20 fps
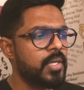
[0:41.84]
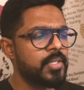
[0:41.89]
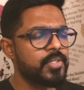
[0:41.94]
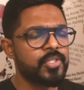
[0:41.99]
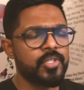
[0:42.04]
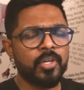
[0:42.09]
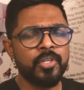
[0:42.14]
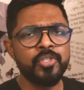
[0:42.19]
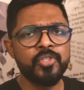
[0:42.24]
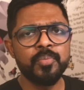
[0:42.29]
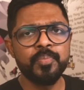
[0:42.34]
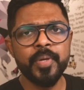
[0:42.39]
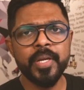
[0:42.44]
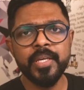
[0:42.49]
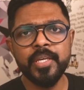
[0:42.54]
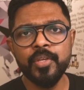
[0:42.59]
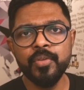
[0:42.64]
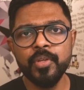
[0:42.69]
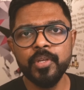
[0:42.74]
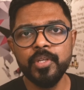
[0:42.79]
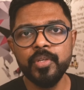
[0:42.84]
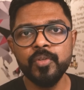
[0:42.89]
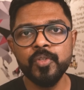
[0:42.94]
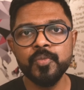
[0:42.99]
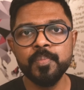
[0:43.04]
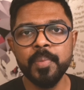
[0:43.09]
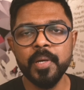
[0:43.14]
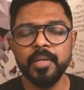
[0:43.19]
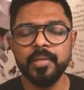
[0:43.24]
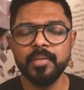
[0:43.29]
sorry to break you the news,
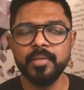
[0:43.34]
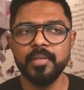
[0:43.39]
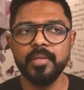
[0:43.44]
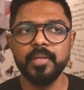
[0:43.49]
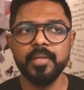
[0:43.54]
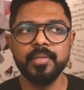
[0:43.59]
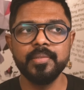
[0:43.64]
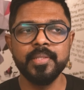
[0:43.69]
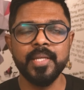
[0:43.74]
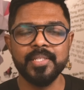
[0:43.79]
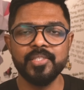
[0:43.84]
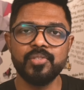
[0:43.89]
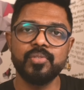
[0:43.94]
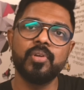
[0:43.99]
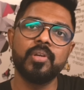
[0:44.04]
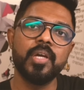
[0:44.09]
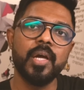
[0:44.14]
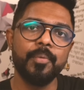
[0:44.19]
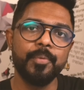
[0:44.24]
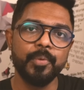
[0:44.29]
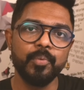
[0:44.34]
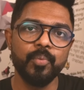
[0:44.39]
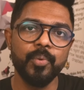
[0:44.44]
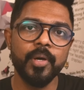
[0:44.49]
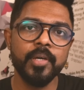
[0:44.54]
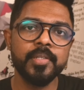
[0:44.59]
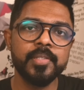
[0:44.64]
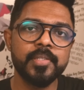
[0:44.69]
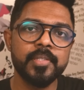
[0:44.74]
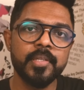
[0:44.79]
but that's not how it
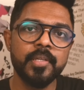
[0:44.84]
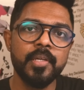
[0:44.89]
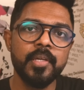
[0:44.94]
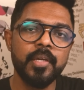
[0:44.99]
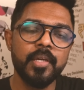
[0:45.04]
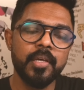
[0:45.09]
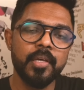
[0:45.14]
works.